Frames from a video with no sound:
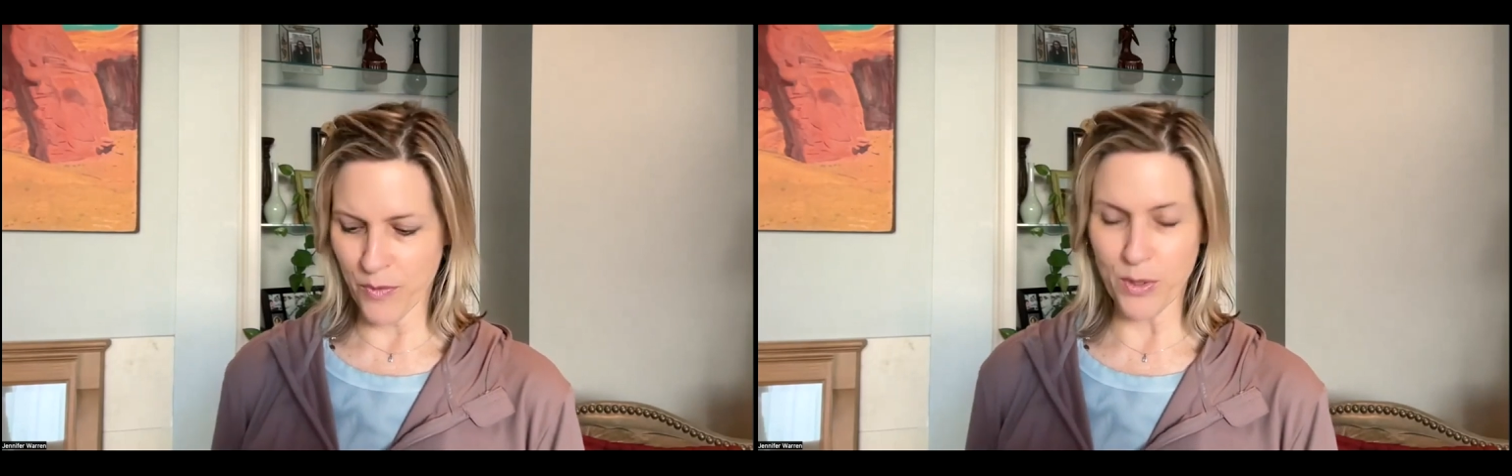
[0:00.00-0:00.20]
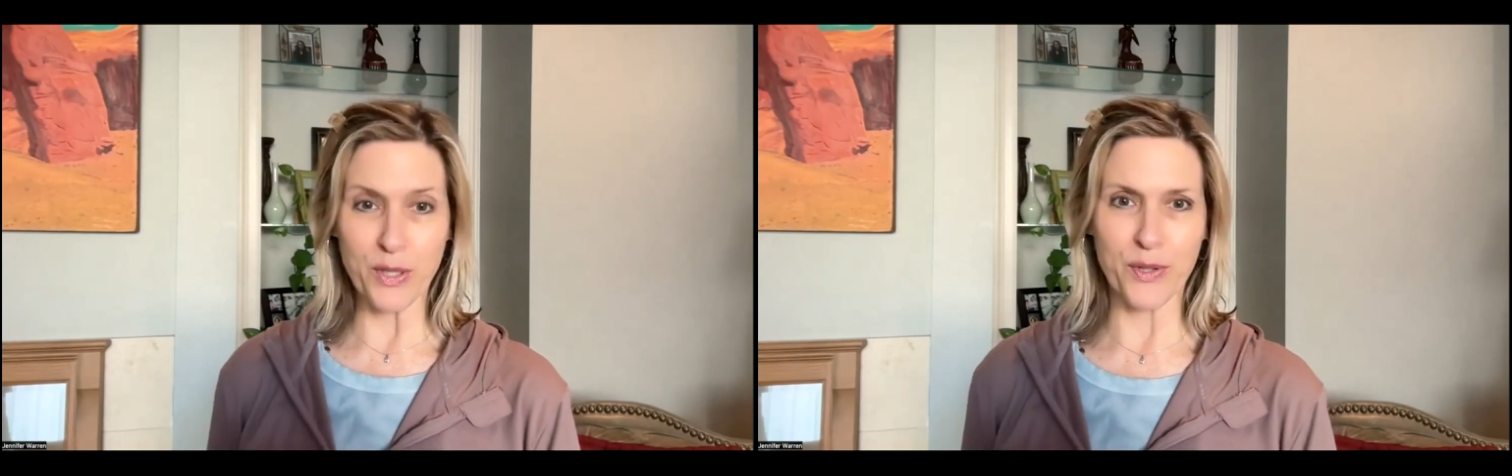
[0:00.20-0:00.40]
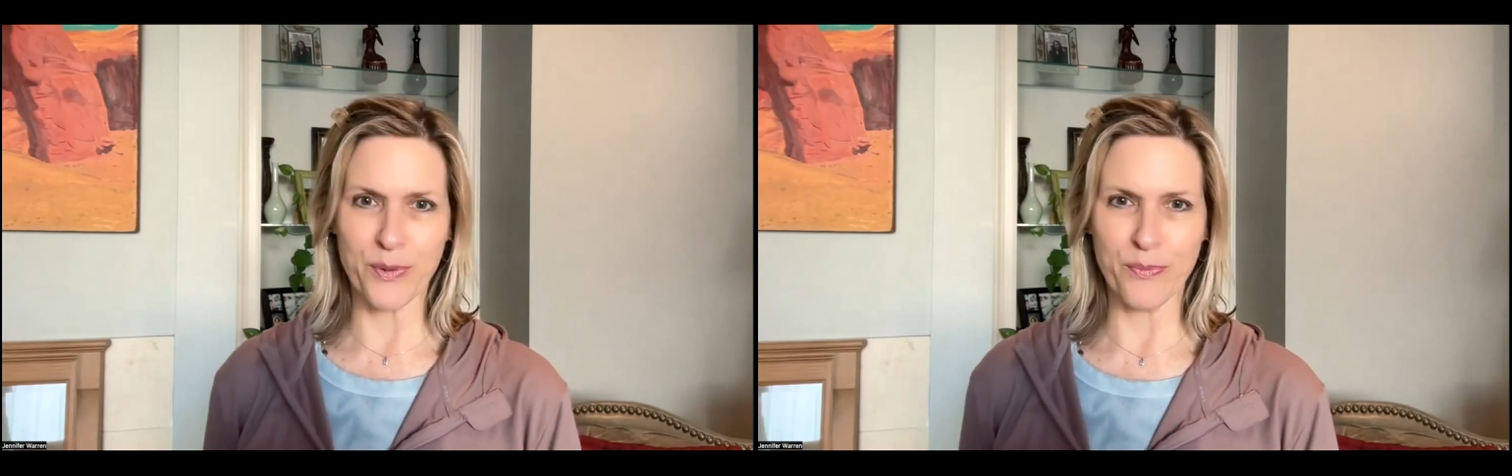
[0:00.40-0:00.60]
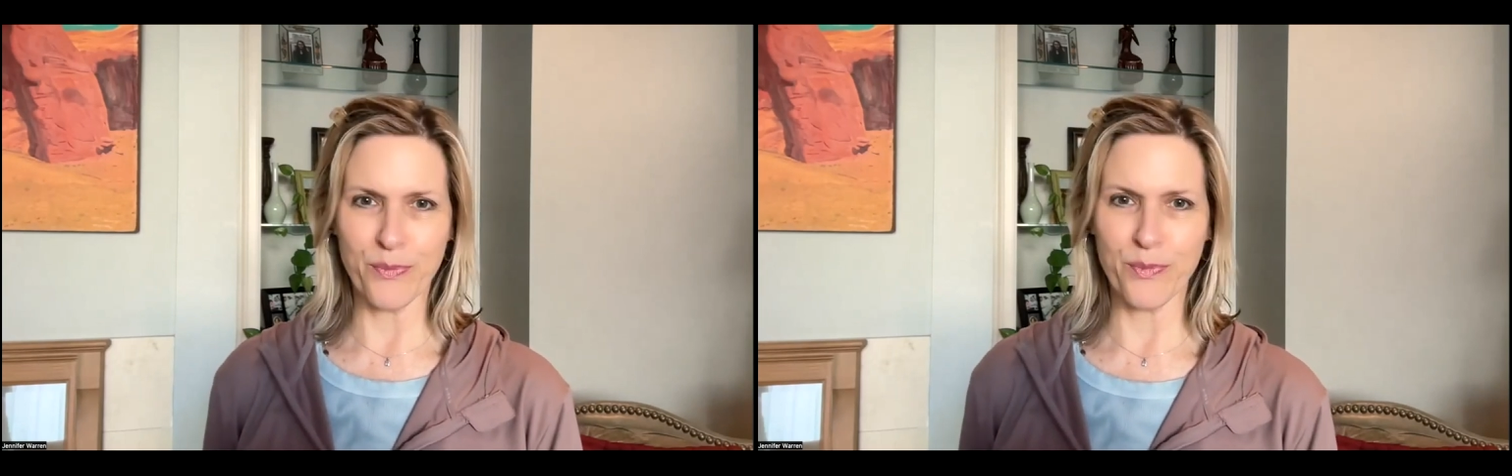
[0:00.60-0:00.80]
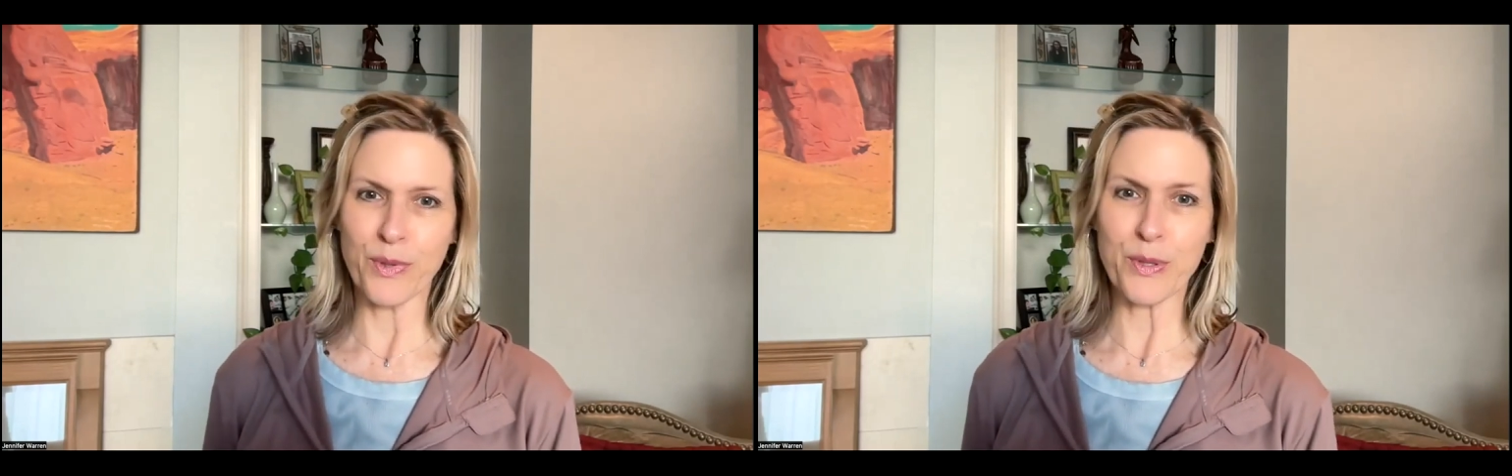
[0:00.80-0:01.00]
which
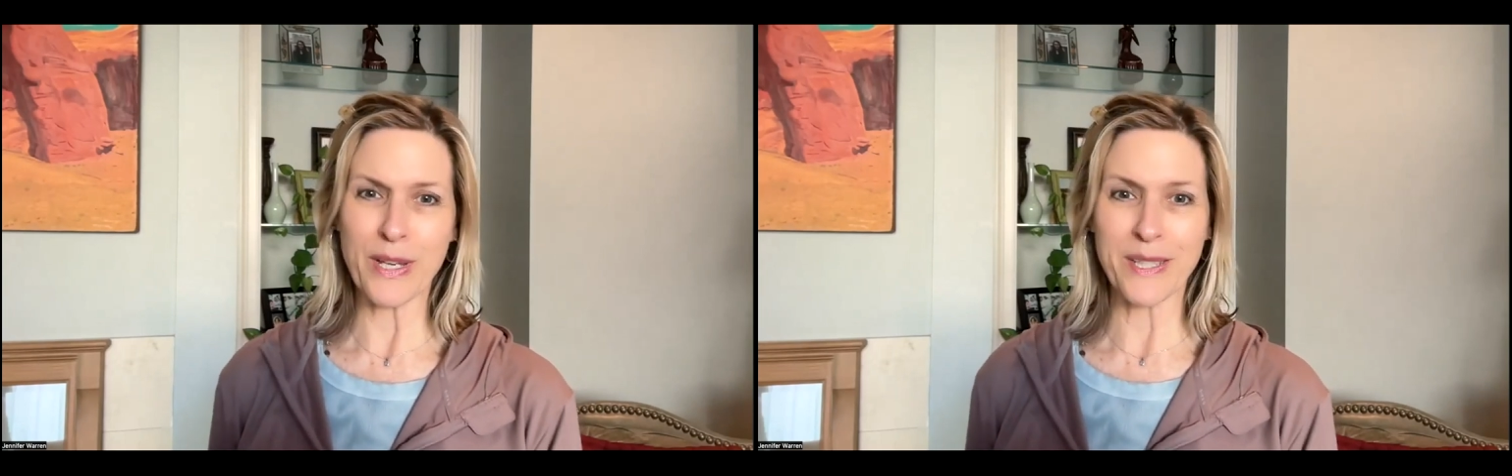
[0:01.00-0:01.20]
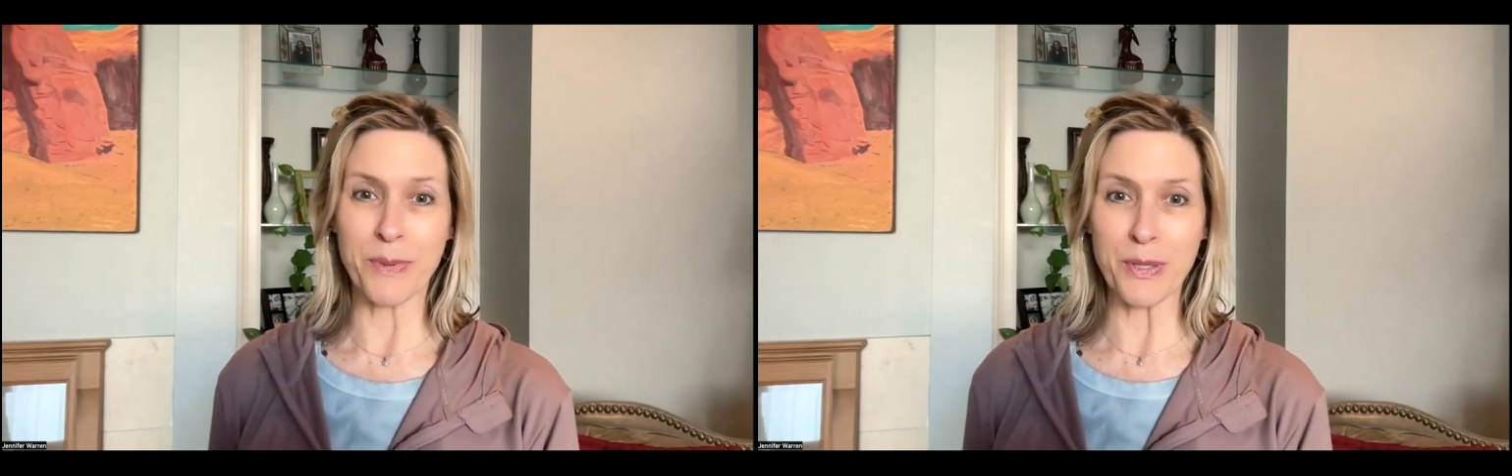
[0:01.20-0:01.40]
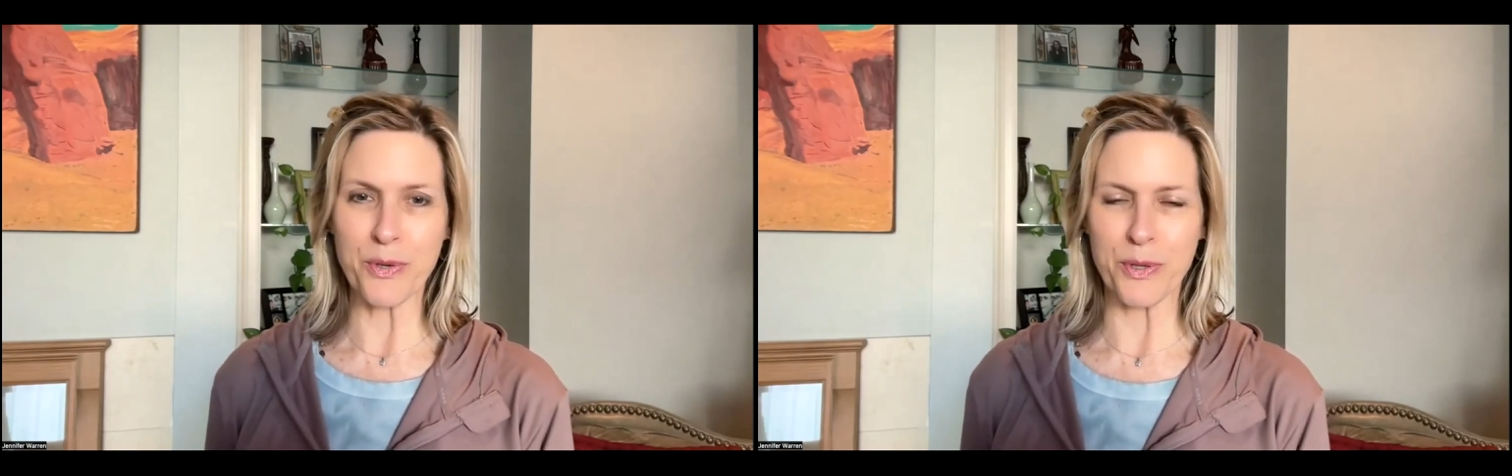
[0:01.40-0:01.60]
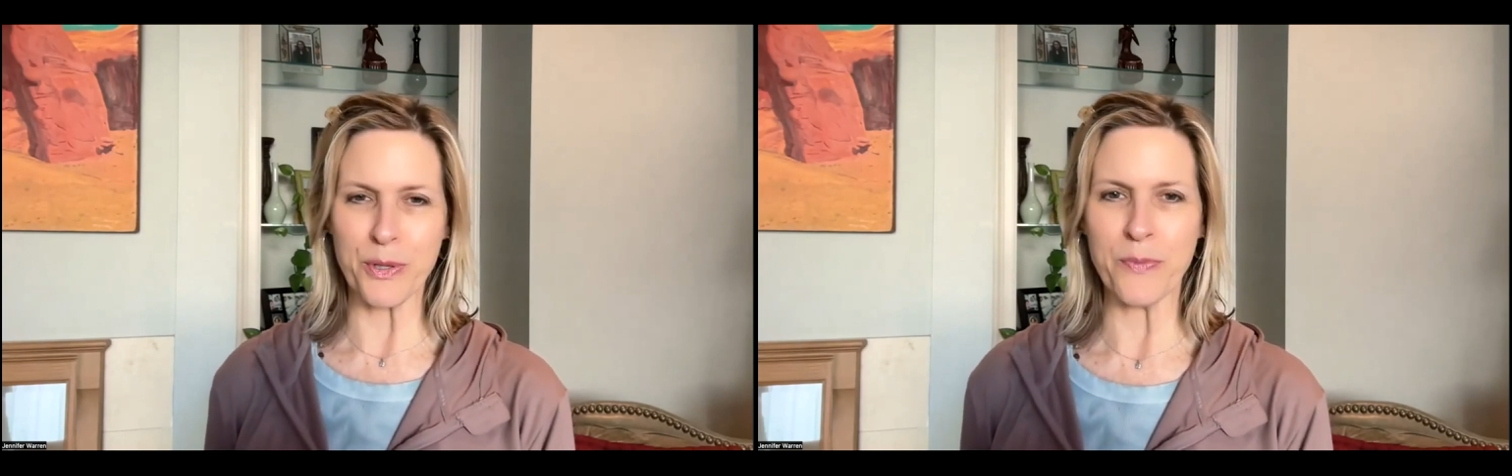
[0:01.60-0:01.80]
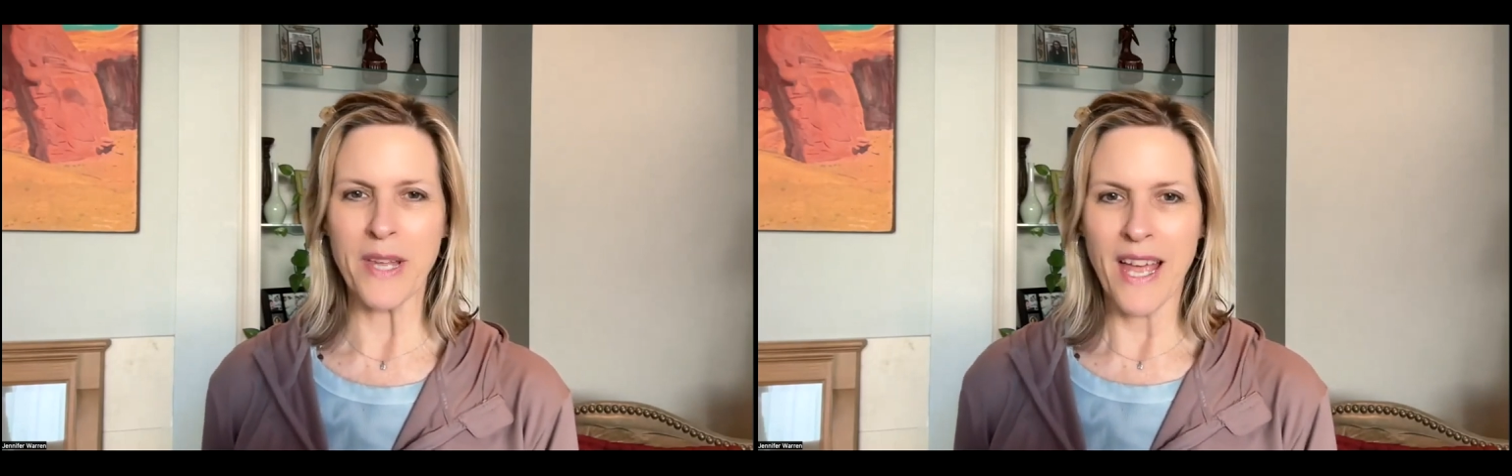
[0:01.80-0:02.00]
has been true.